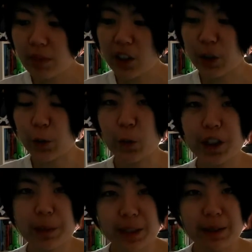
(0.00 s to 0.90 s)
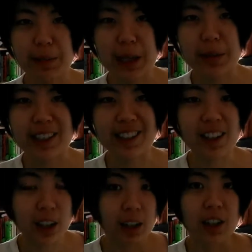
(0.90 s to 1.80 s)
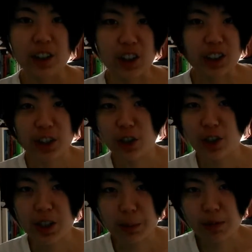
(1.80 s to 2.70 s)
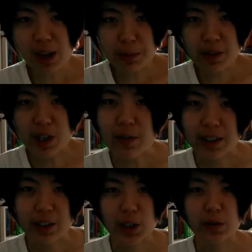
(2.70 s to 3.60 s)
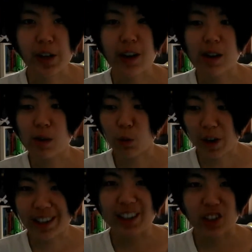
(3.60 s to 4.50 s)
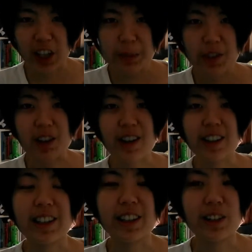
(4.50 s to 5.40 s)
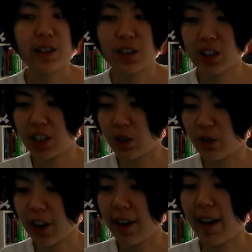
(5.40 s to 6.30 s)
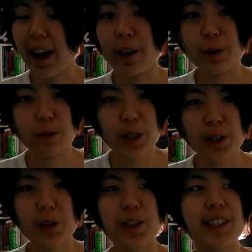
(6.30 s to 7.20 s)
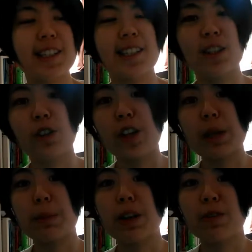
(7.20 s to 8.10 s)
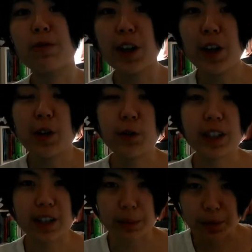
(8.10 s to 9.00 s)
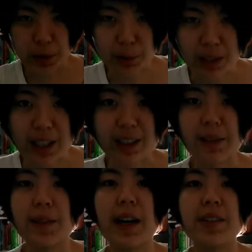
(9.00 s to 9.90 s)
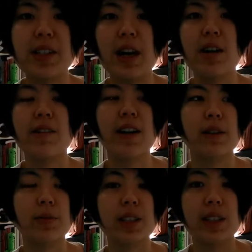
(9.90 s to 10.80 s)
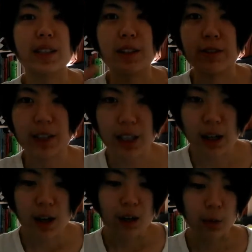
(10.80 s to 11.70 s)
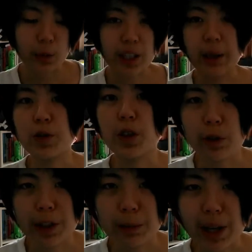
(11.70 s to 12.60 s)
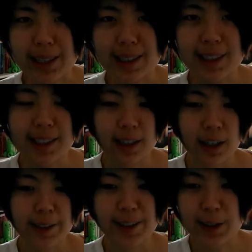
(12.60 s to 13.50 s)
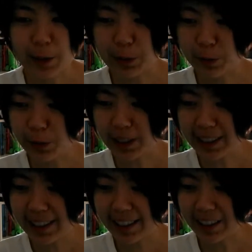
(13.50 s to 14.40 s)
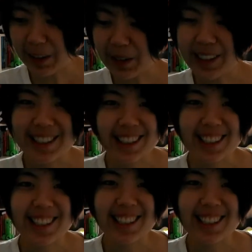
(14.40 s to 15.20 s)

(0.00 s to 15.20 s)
be, maybe you need to do some problem solving and just figure out where the jams are, then you just need to figure out how to fix those things and create a better flow when it comes to productive lifestyle and productive when it comes to your creative practice. So really, you know, it's